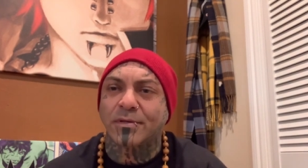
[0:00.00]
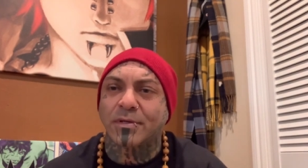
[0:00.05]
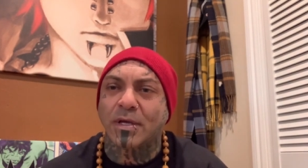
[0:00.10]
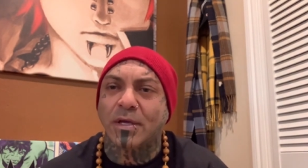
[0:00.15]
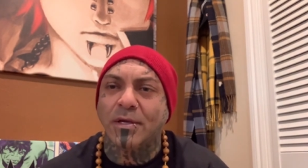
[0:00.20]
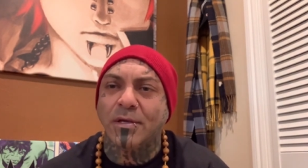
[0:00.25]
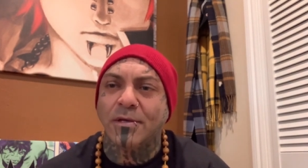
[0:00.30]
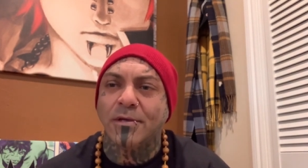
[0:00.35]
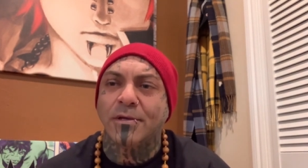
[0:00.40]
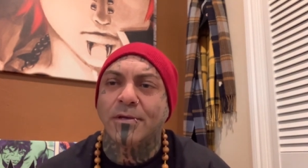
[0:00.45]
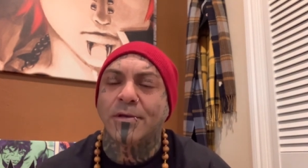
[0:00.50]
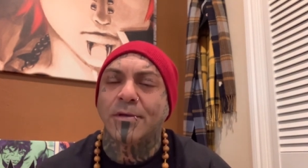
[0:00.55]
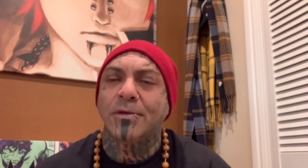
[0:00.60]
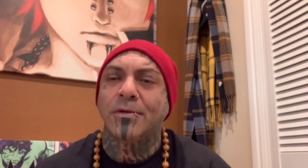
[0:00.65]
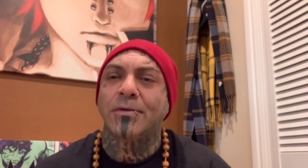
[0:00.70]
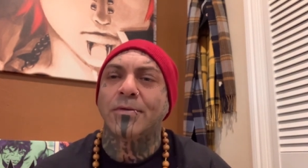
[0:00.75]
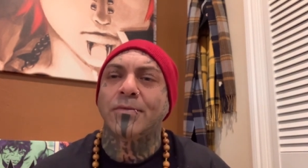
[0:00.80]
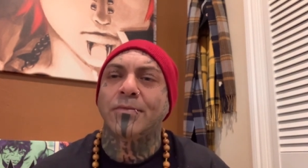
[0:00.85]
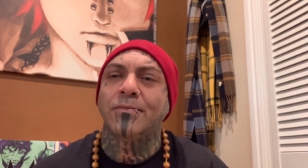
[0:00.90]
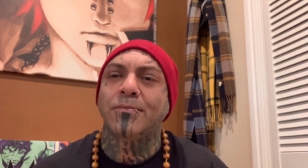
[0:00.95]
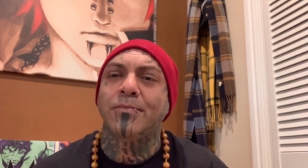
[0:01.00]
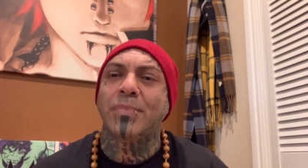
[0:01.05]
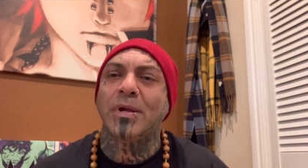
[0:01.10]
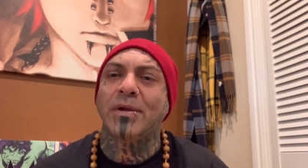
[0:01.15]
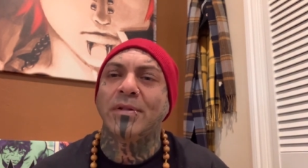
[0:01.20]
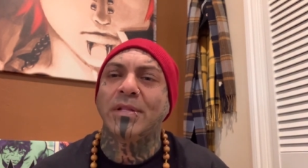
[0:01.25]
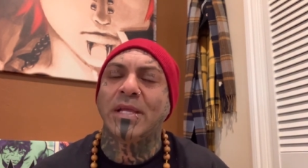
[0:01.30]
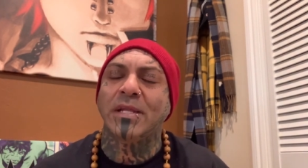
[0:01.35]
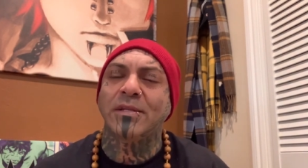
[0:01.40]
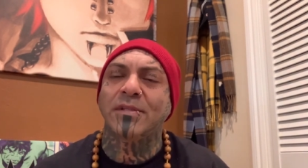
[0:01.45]
Okay,
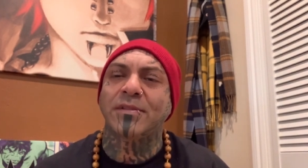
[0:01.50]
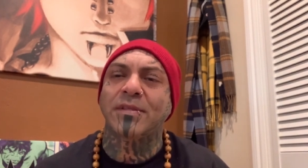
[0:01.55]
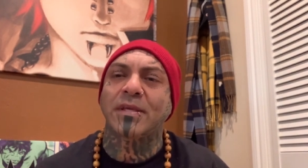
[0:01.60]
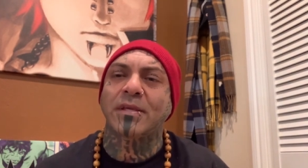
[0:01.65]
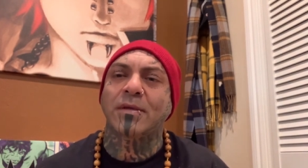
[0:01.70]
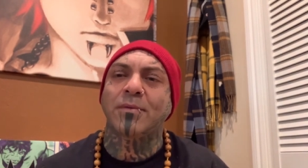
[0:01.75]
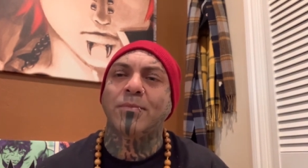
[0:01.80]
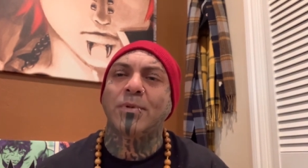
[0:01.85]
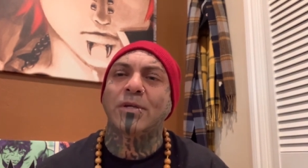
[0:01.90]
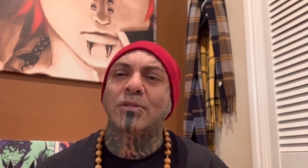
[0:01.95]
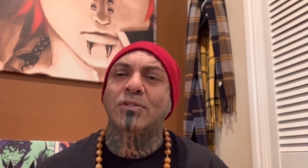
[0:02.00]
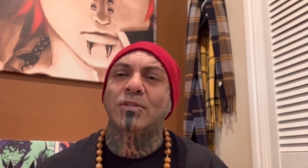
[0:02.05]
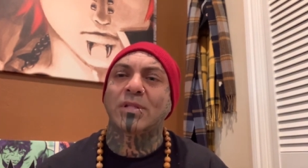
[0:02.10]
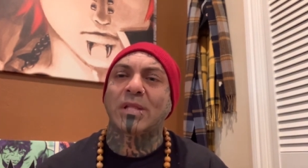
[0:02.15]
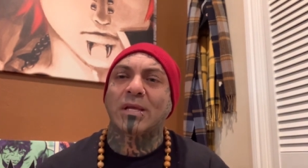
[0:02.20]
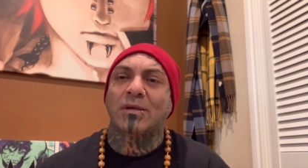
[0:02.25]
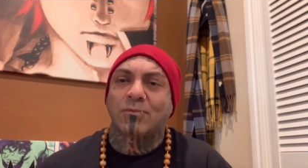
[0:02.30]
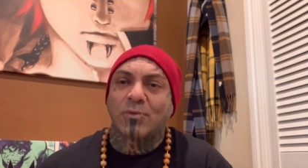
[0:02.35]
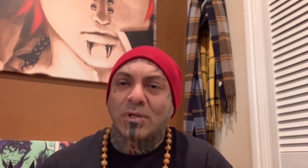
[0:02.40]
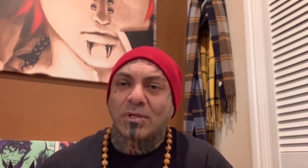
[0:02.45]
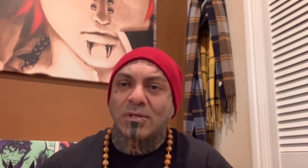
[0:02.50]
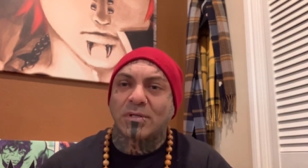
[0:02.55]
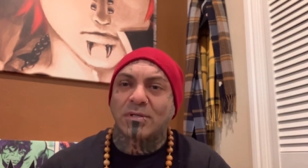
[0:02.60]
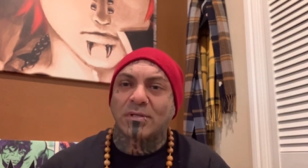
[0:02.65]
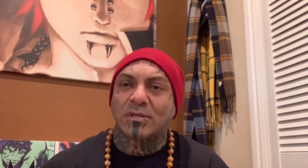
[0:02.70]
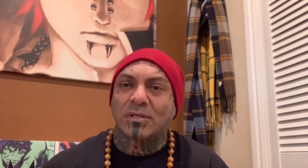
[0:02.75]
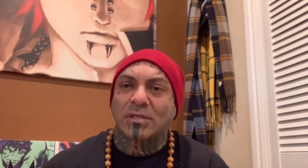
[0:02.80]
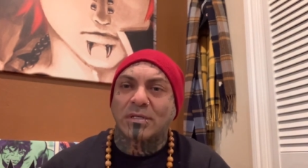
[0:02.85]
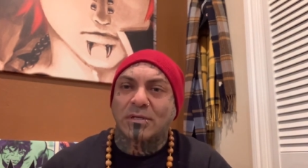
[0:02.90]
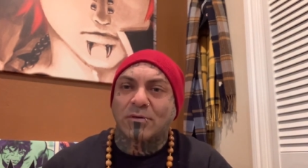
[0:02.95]
barely anything compared to like what
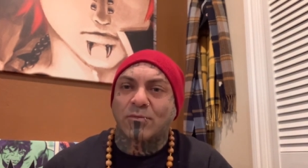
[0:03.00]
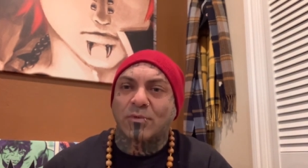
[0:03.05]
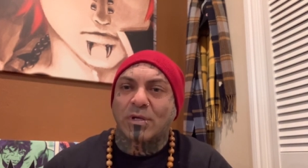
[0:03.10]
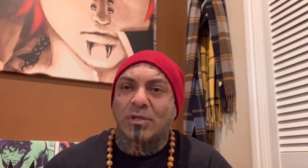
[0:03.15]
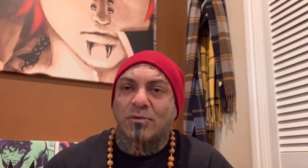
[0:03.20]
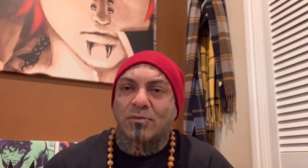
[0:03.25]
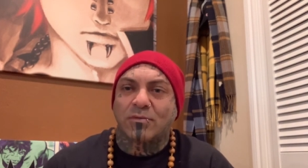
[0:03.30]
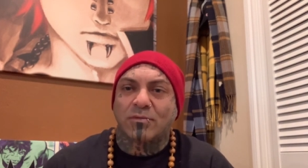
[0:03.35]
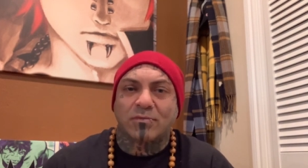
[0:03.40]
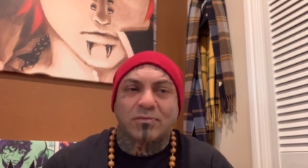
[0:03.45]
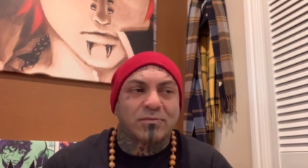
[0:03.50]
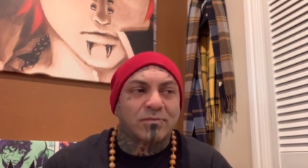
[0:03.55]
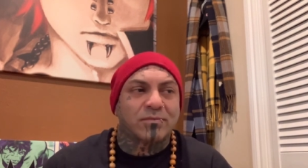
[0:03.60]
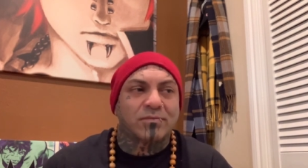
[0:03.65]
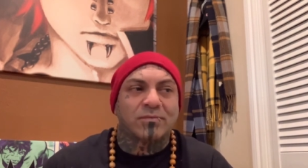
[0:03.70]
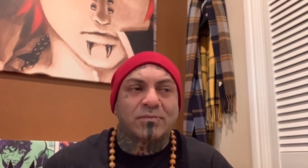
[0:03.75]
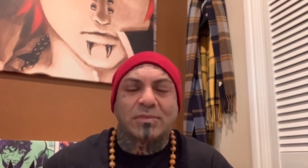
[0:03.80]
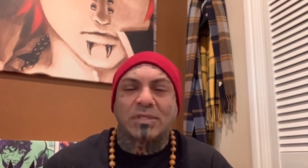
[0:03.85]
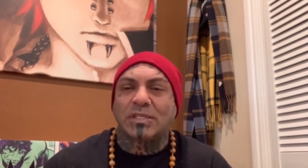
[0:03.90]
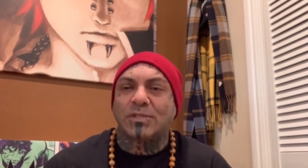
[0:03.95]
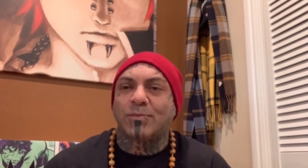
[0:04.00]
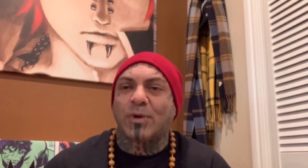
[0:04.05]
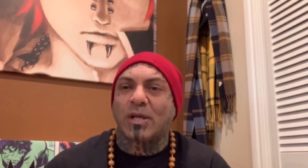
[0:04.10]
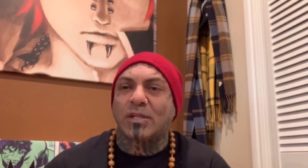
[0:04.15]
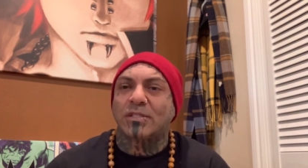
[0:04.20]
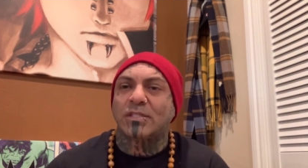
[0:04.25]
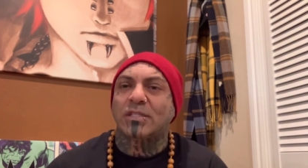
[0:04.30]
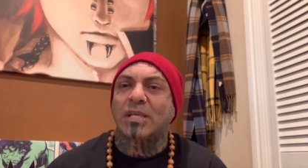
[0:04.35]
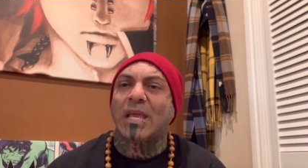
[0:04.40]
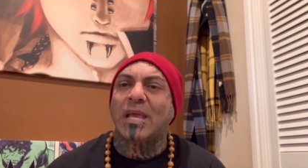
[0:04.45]
what these
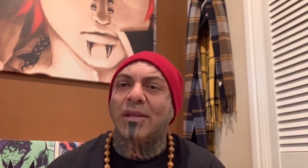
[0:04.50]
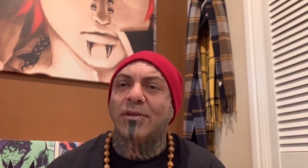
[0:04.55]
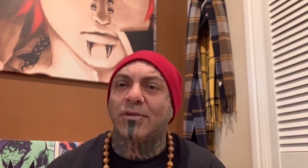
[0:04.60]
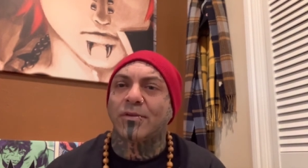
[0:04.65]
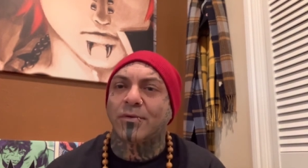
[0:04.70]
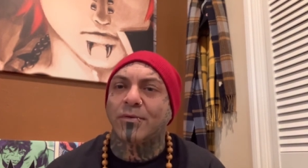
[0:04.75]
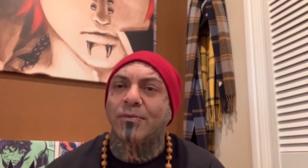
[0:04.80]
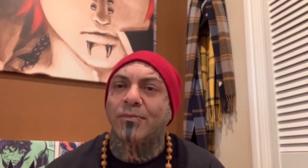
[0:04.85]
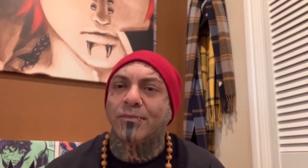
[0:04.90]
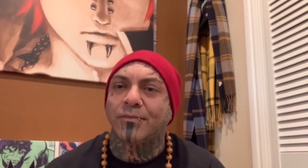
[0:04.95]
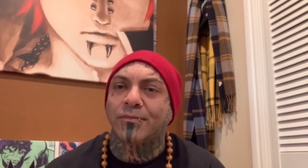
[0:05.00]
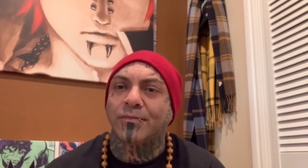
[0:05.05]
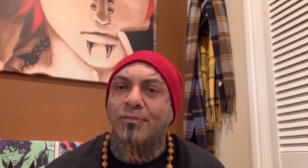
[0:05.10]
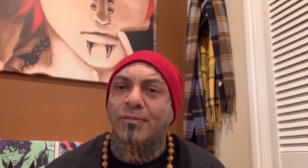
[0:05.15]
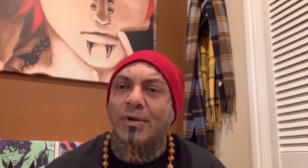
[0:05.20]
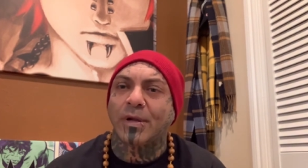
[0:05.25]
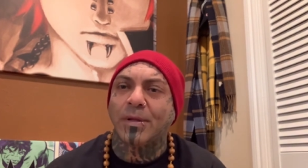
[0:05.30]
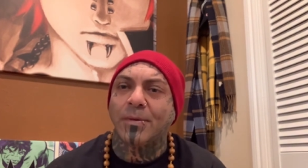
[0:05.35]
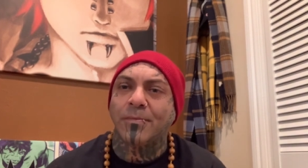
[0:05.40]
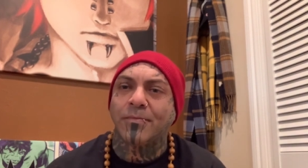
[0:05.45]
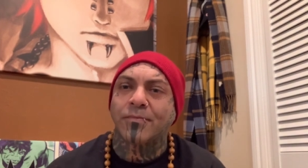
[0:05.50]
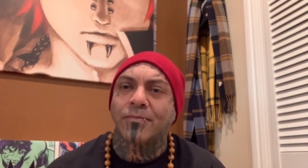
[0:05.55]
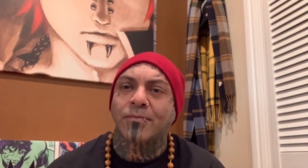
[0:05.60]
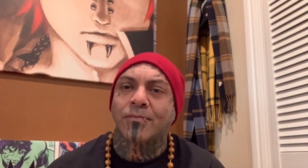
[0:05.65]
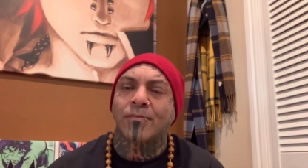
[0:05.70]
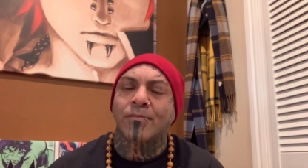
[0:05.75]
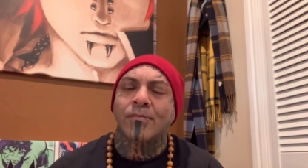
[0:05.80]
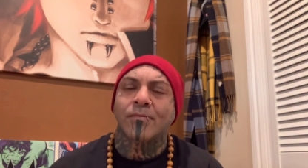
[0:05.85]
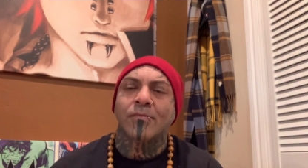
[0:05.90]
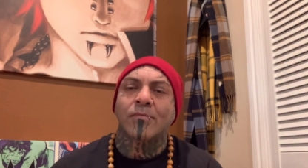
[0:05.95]
bodies can do, right?
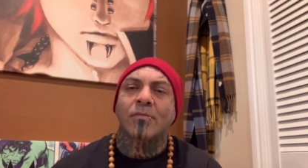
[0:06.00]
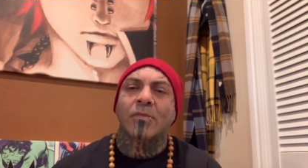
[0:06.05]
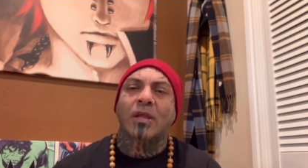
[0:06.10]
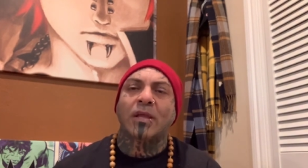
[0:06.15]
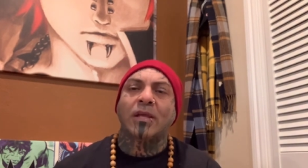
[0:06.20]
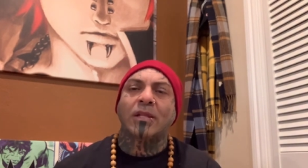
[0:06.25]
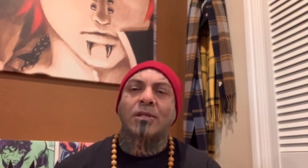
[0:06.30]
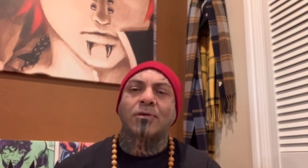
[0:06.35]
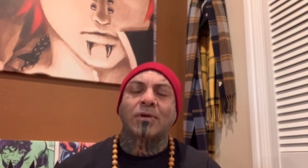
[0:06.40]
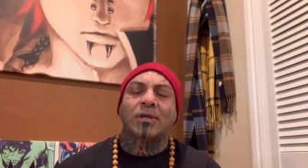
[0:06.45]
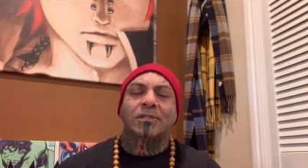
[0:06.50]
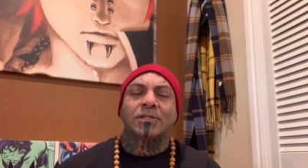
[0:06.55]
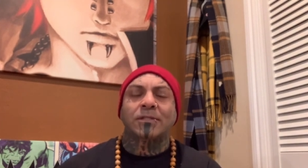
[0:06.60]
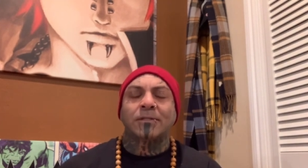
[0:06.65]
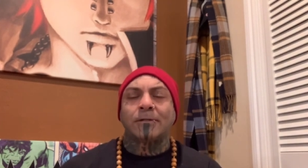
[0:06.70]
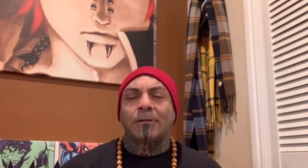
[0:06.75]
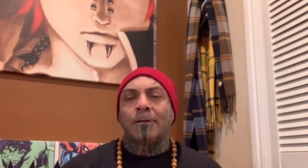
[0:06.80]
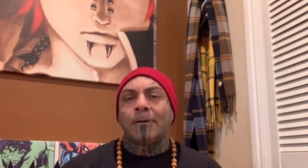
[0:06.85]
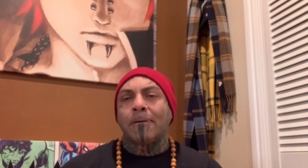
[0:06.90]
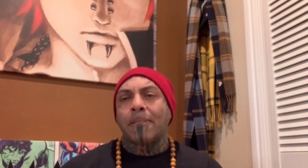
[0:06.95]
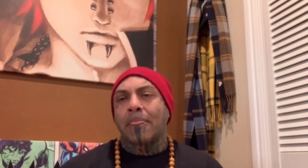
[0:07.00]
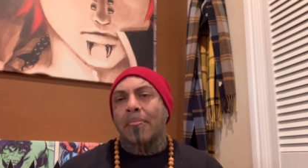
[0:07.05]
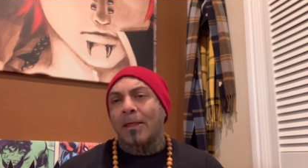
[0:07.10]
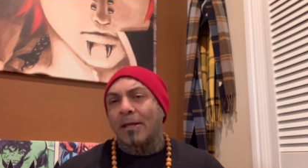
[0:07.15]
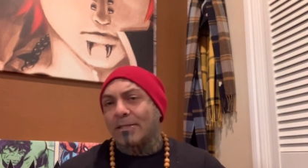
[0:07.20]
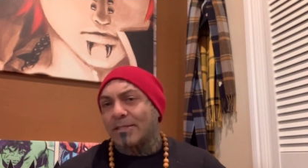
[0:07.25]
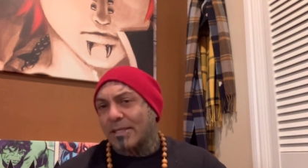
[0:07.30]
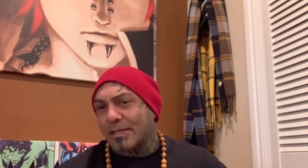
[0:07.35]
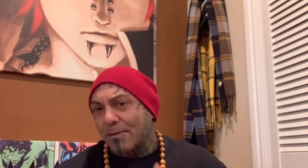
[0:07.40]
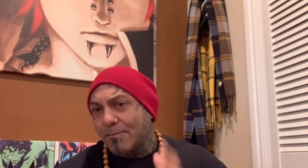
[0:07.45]
Anyways,
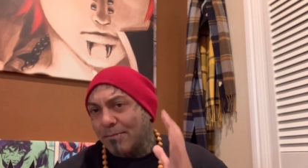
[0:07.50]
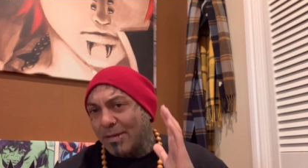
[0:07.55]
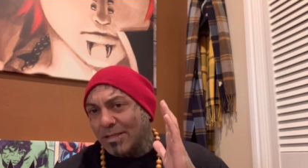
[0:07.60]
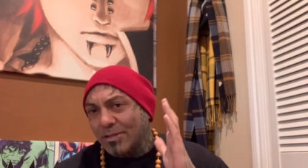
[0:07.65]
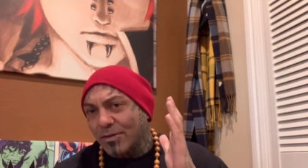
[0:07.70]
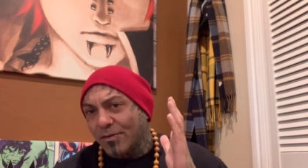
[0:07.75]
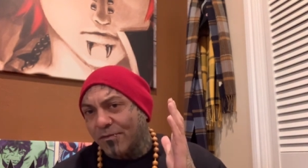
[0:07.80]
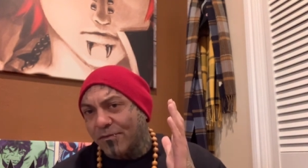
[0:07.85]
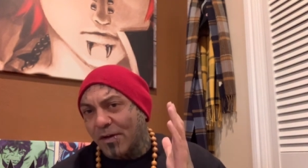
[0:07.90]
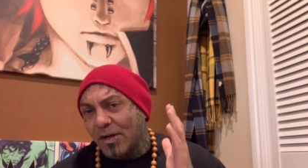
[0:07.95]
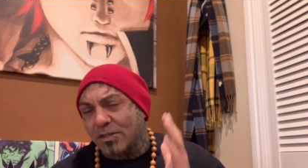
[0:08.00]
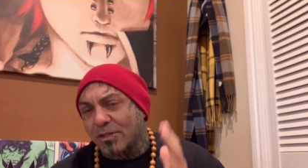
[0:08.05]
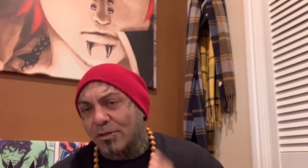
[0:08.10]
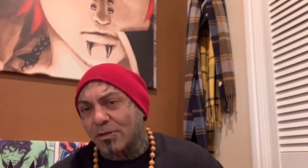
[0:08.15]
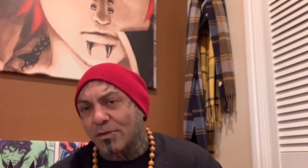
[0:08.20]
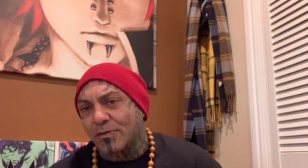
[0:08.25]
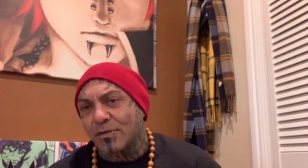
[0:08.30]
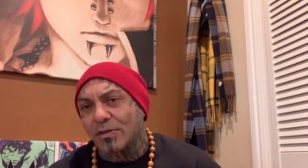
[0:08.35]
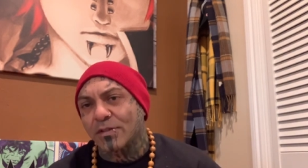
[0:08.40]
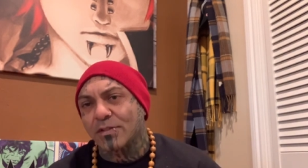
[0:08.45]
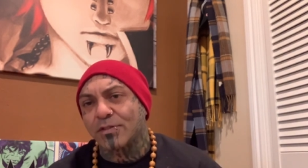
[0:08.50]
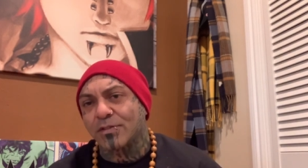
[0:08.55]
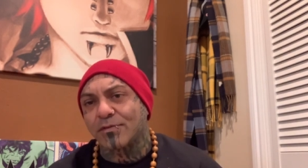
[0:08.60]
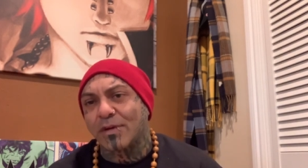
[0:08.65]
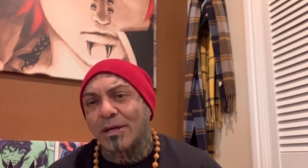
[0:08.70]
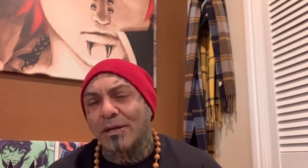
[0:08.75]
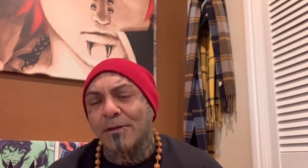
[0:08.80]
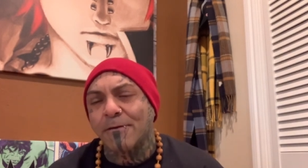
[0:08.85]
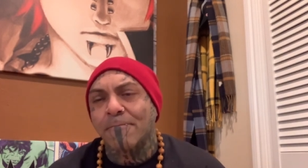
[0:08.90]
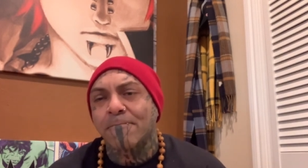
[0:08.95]
it's like a mental universe,
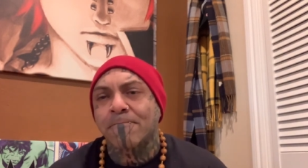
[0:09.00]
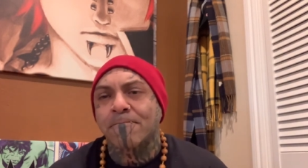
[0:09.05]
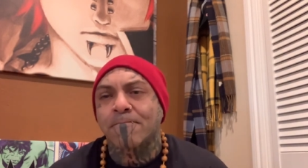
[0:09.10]
right?